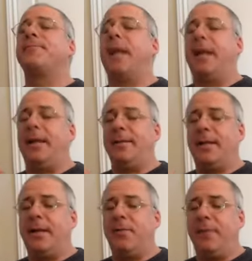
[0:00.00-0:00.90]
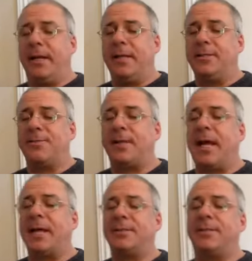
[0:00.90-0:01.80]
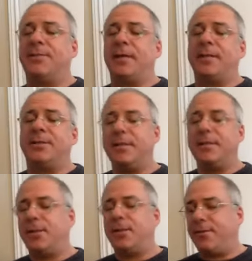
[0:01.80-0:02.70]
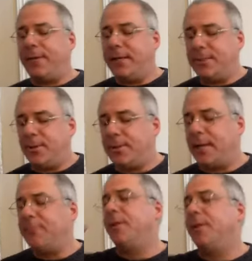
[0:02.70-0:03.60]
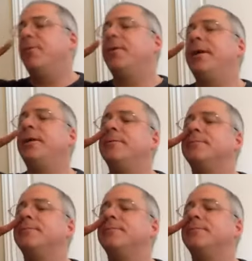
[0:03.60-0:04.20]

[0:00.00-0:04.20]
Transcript: And then we can just relax and release. So let's start 3 short times on your own here.